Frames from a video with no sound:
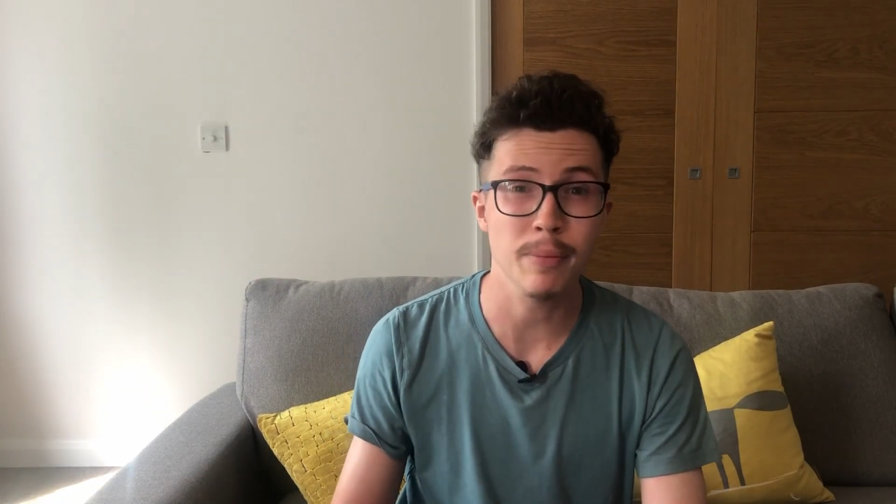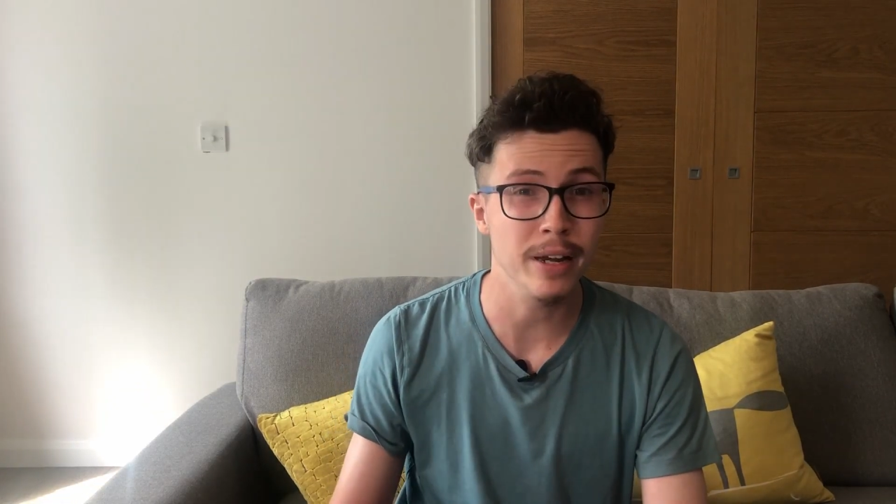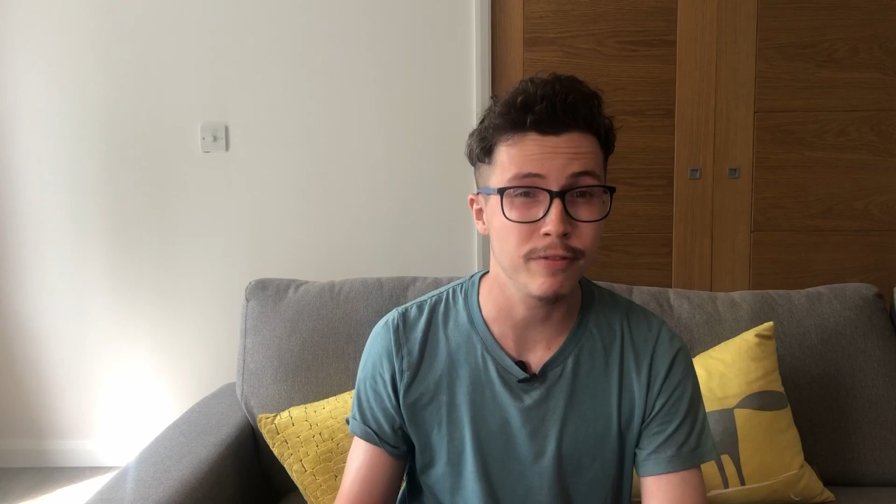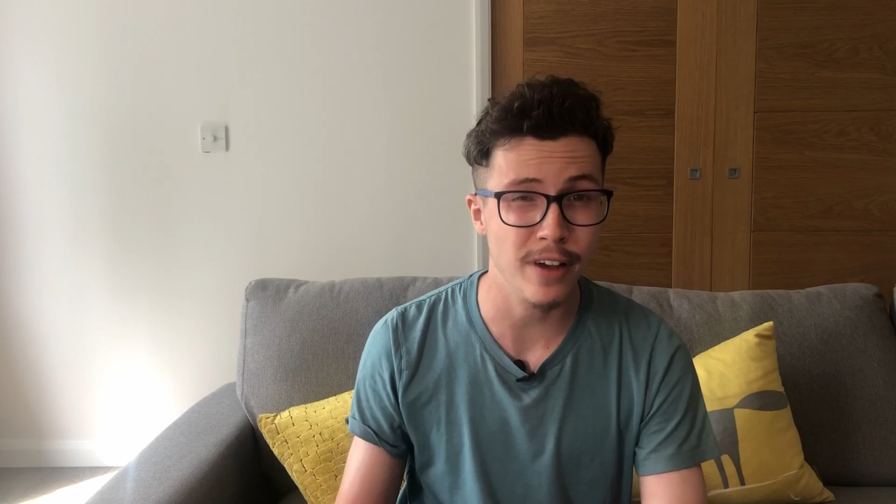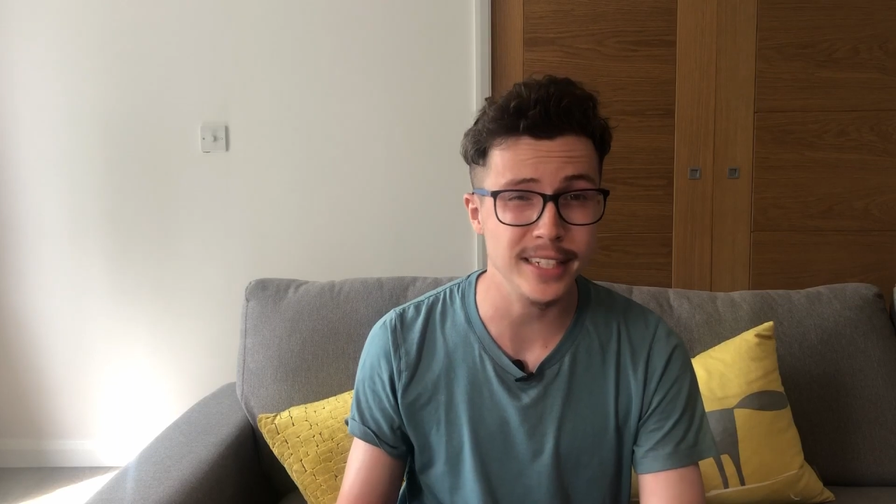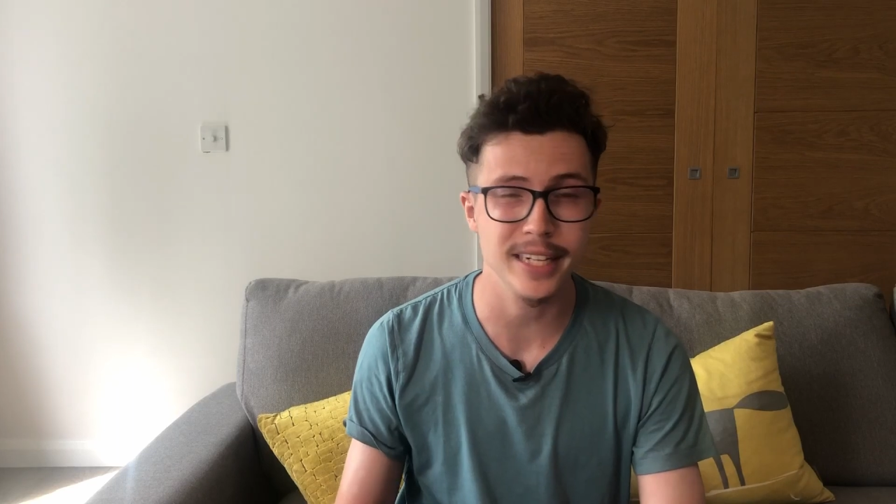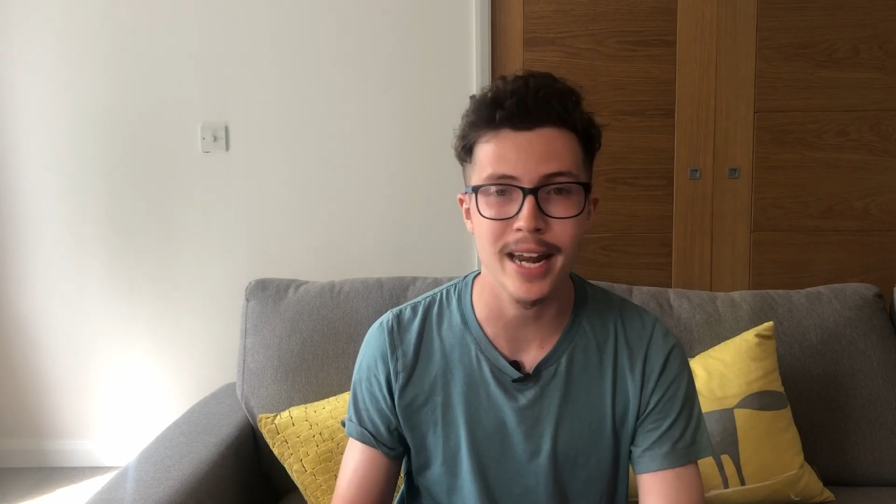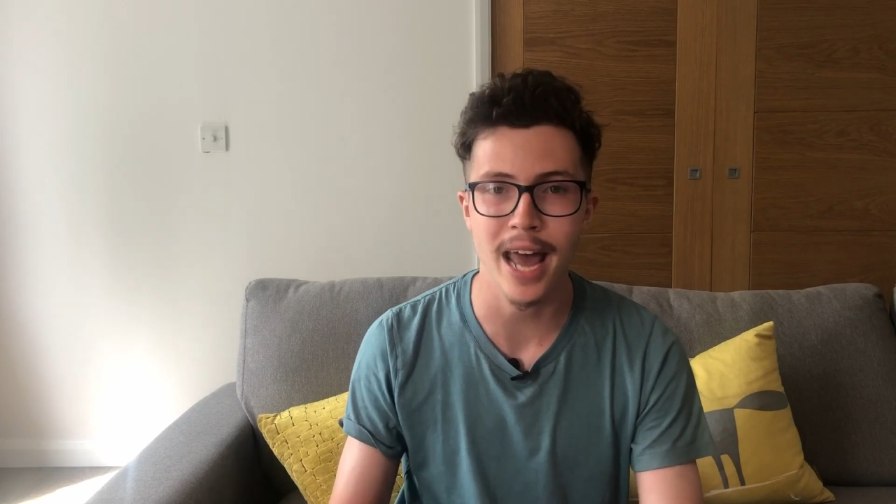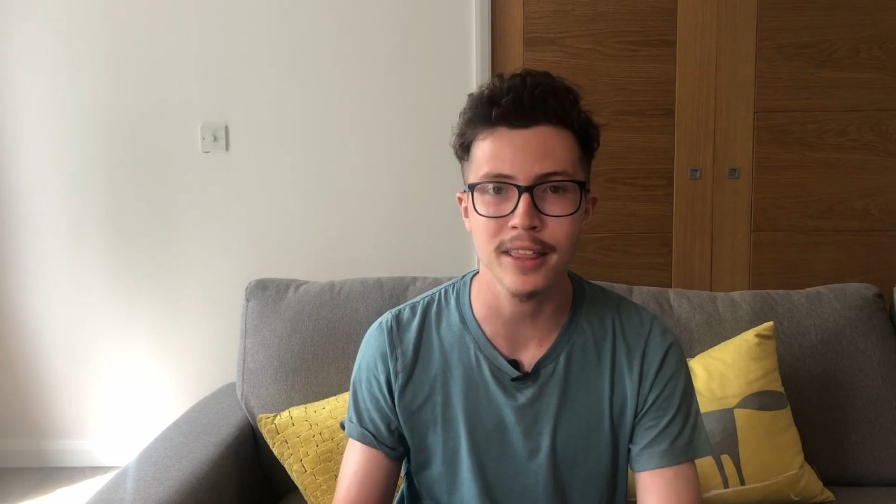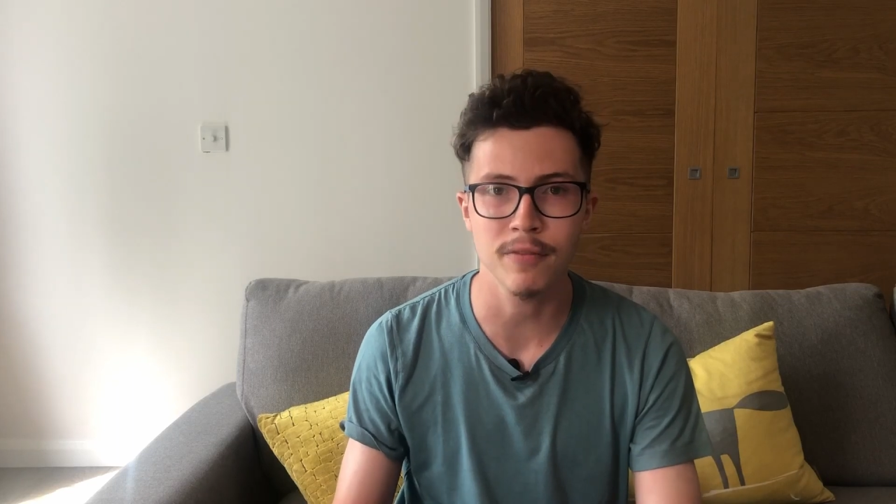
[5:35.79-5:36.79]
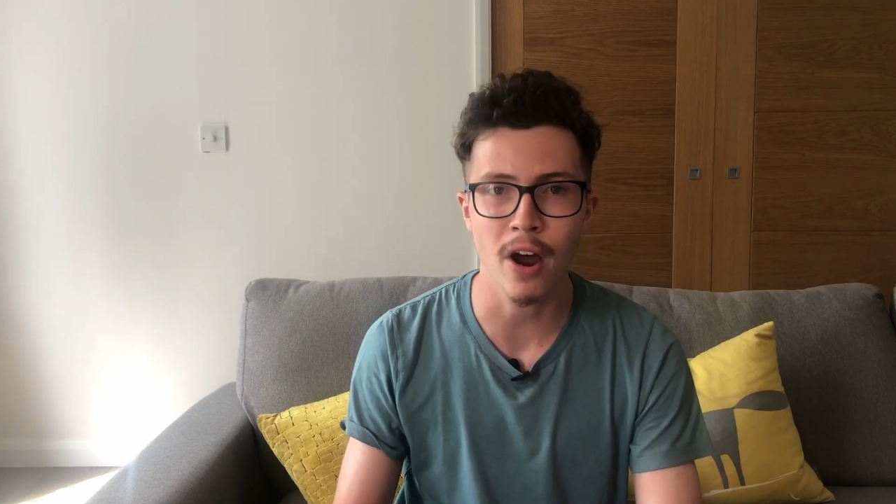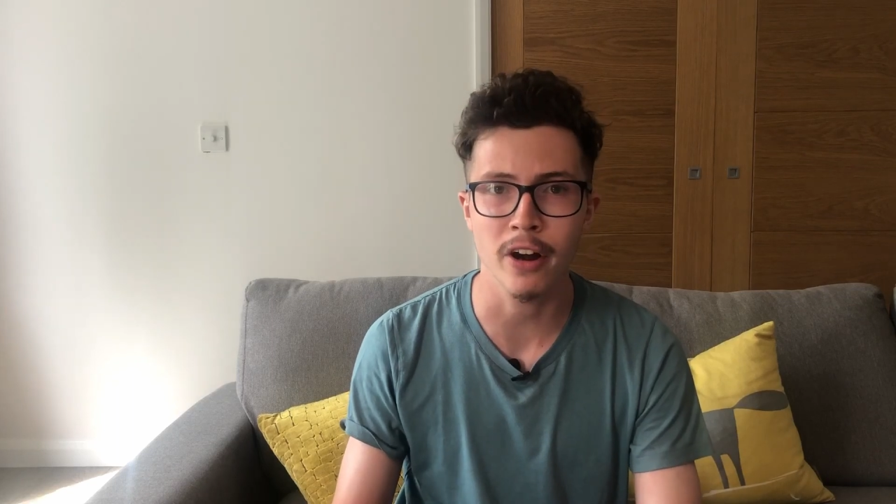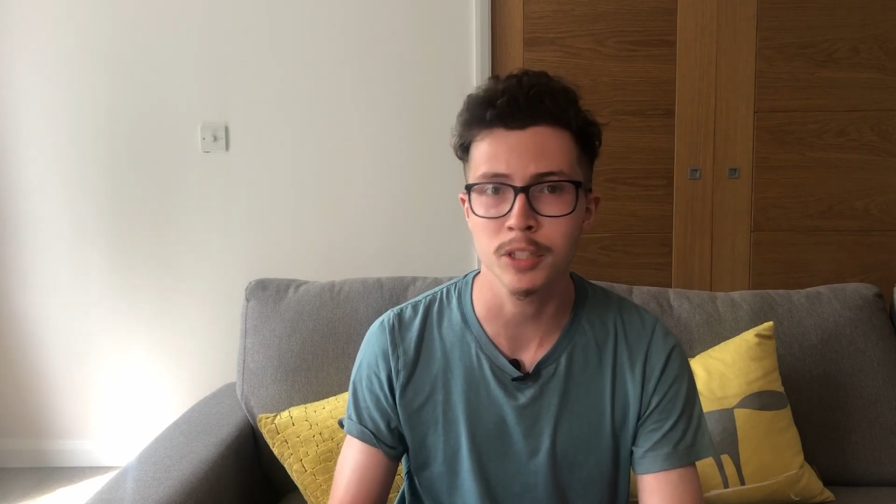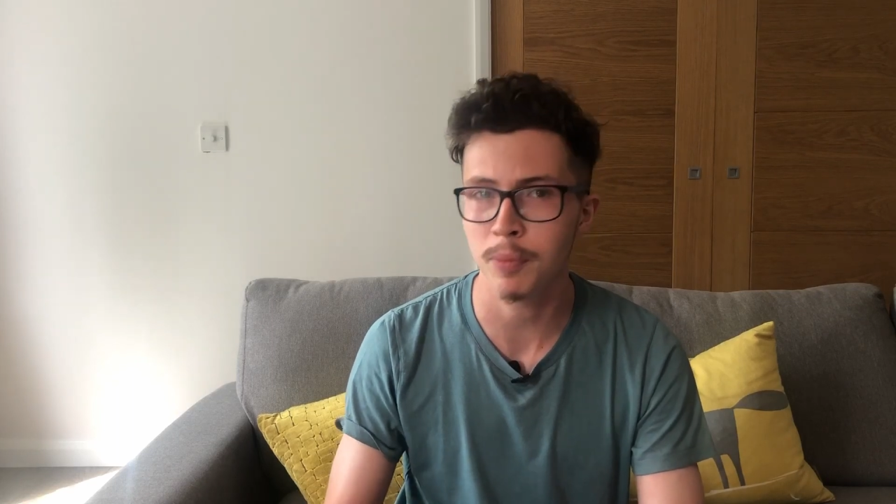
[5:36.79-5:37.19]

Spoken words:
been infected and had the virus,